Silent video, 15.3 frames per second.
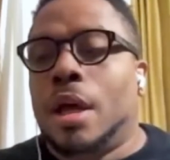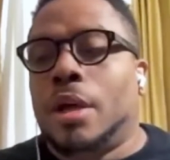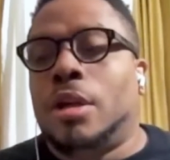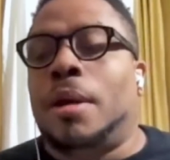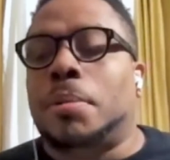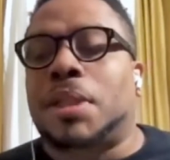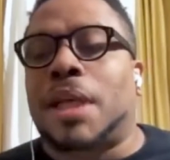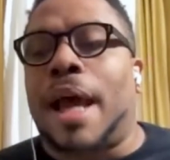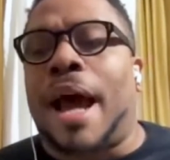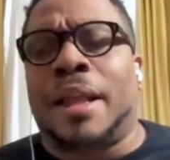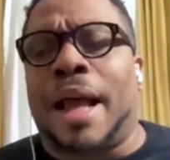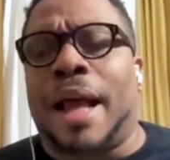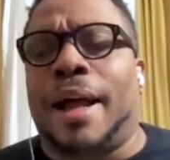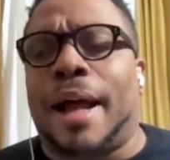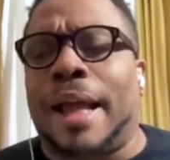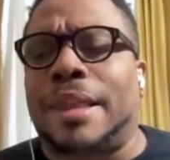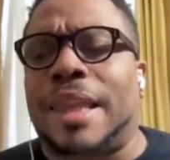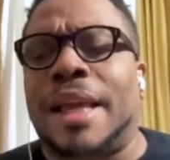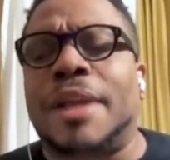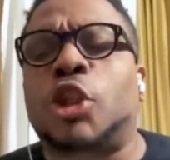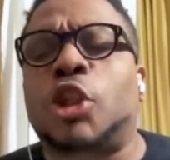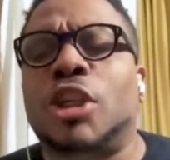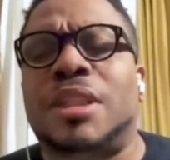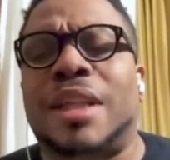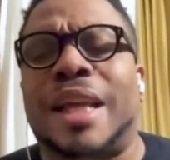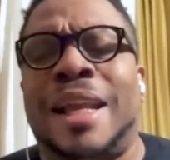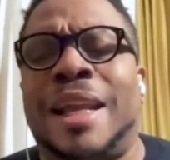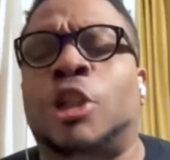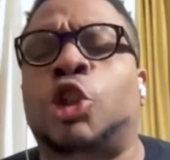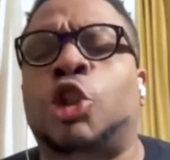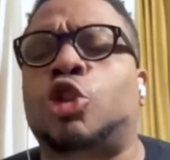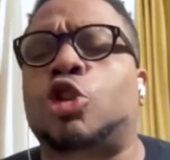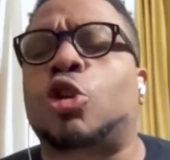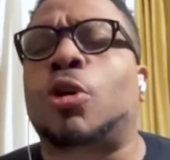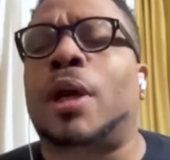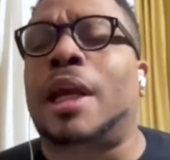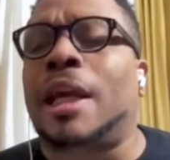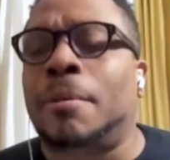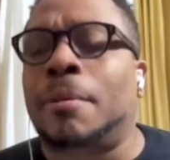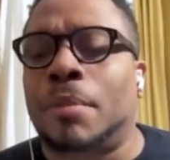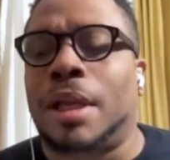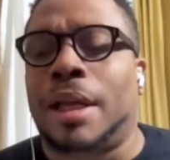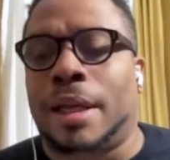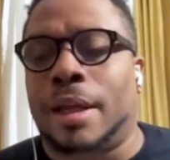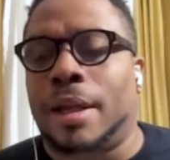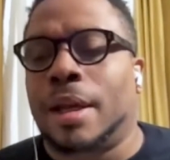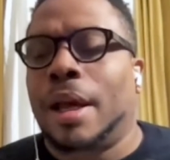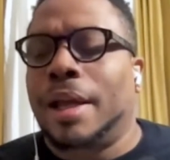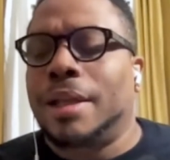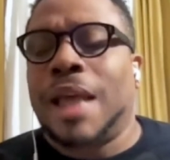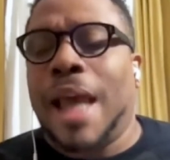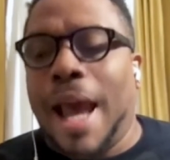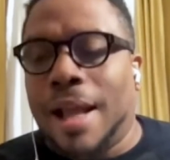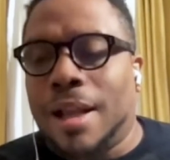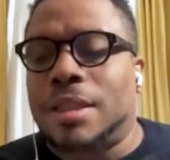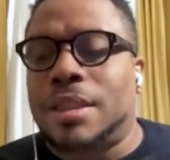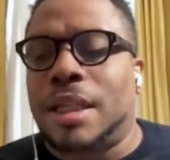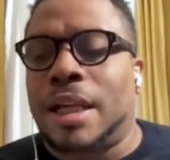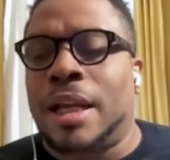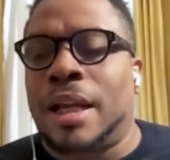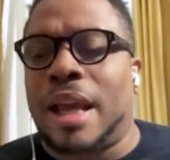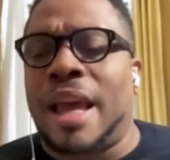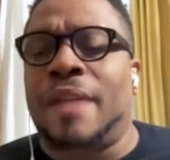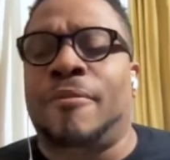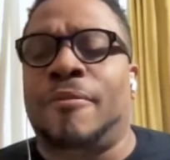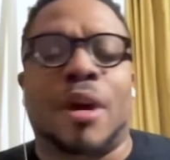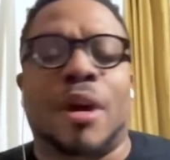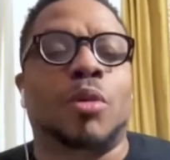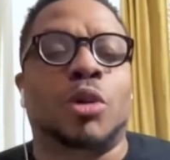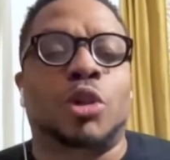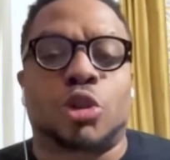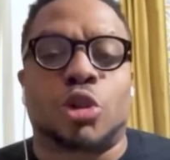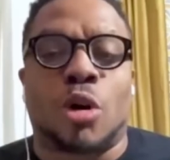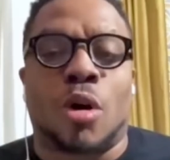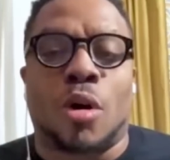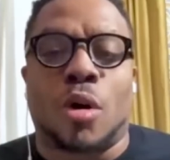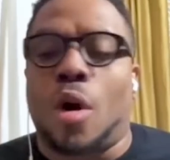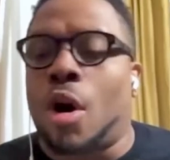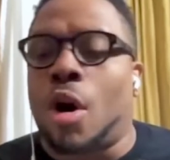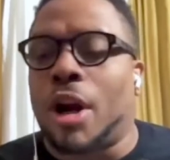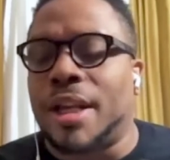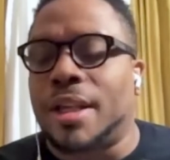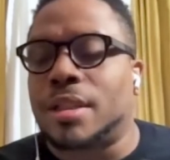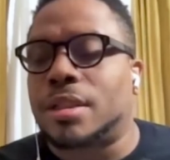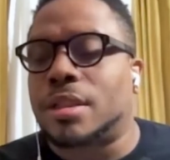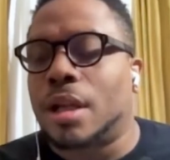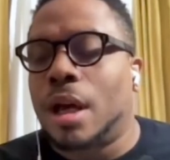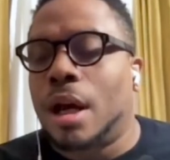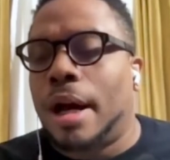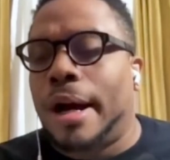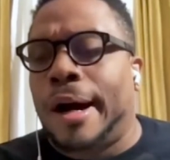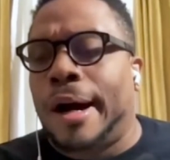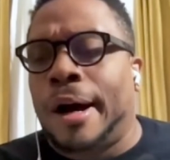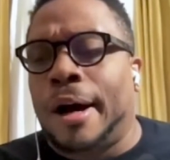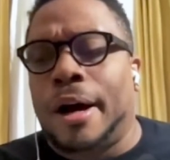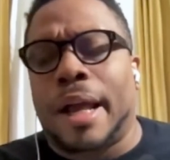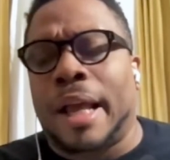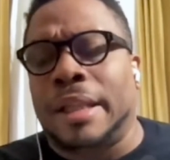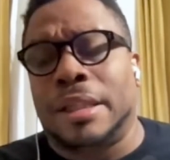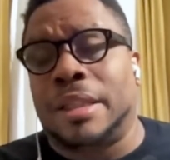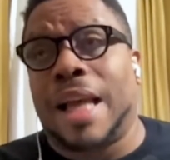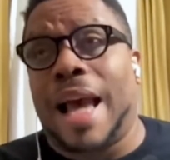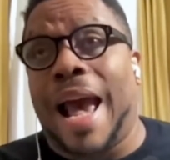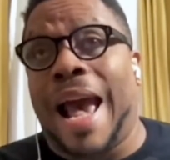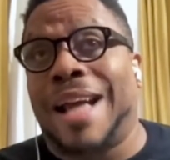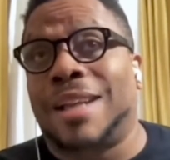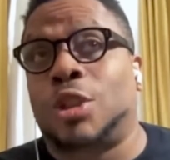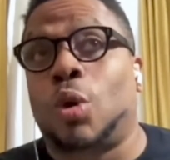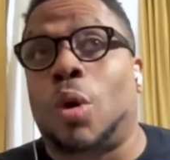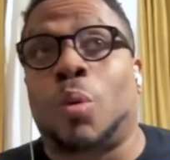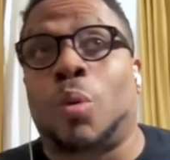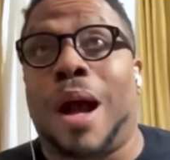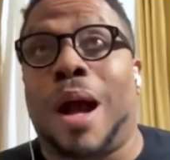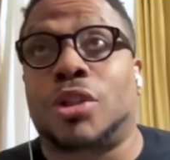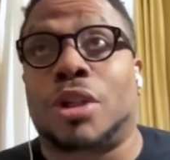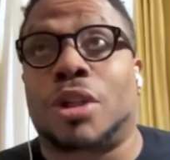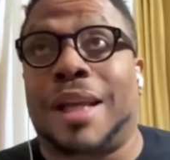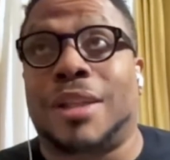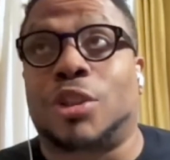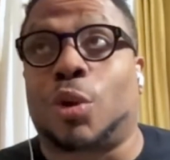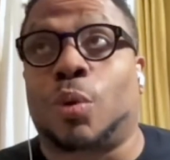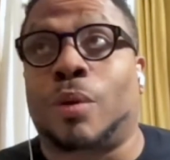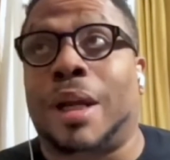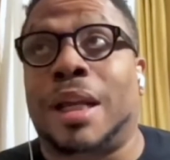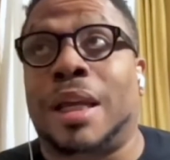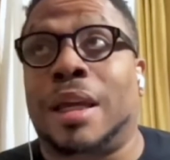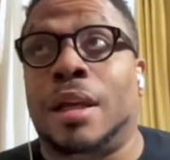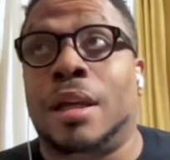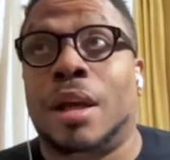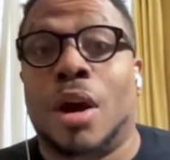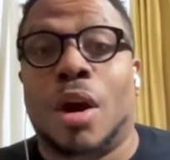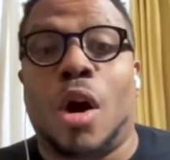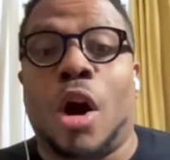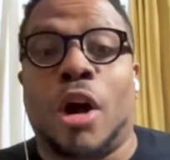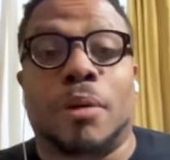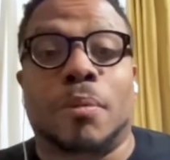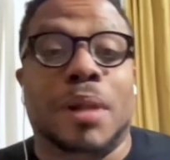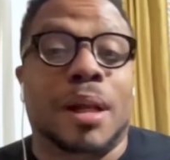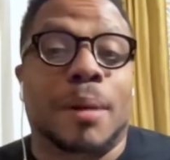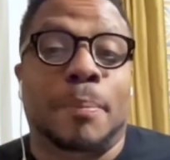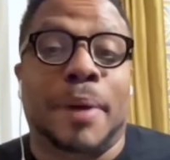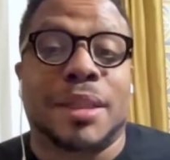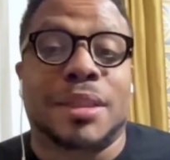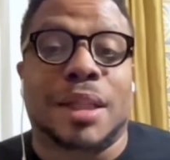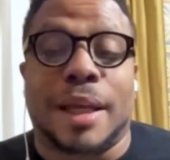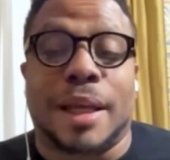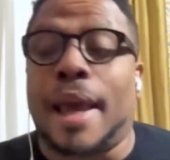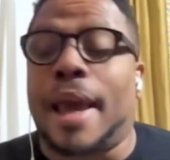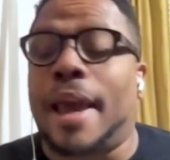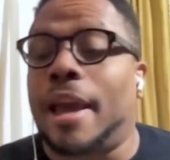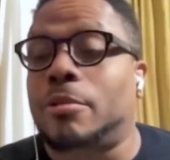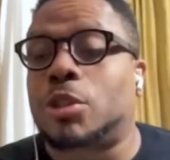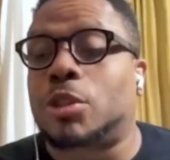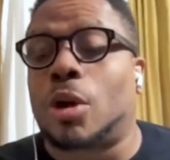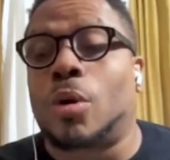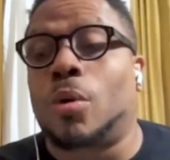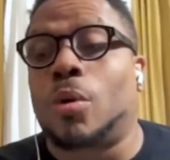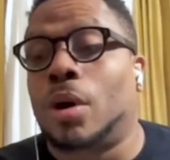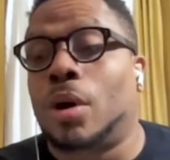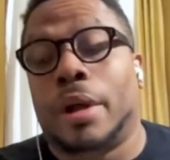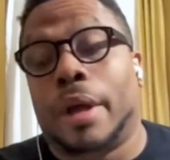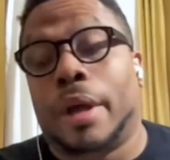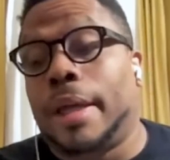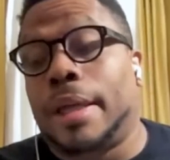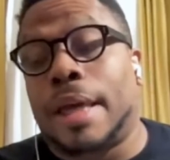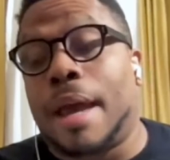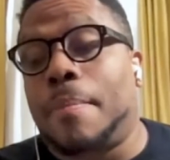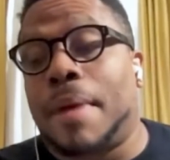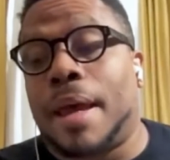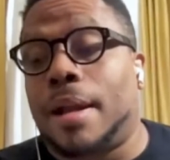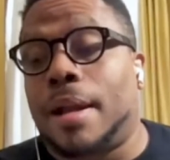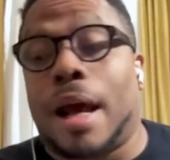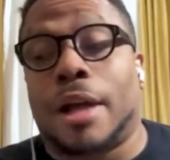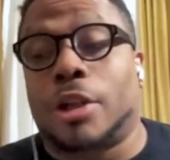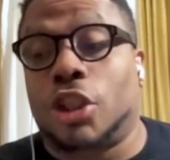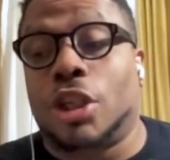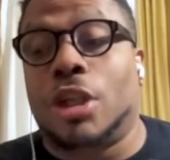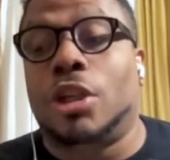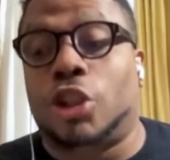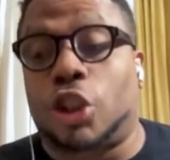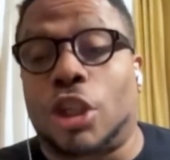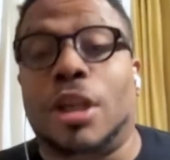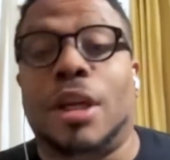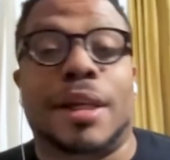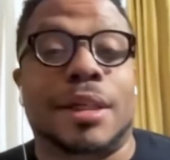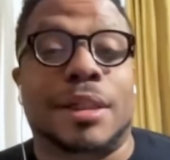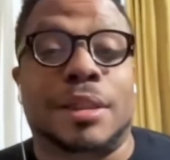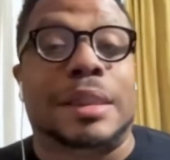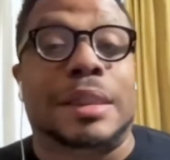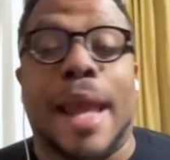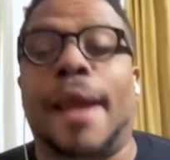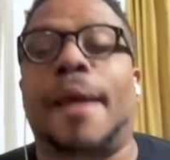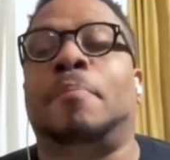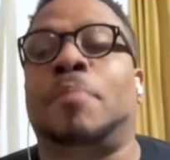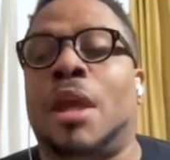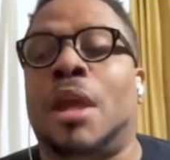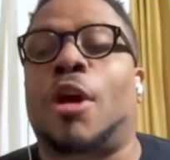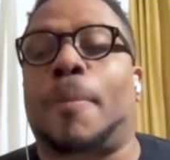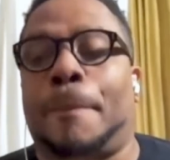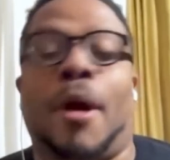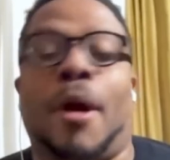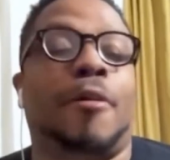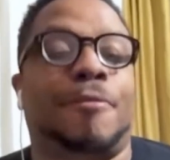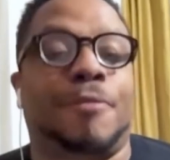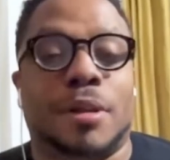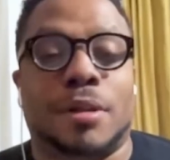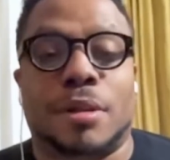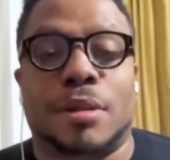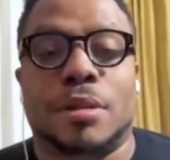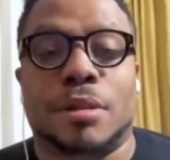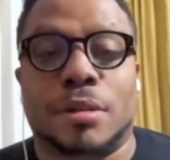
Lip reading: You know what I'm saying? I think she's an extremely talented and very strong artist to add to a roster that's already arguably the best in the game. So yeah, man, she is damn near perfect.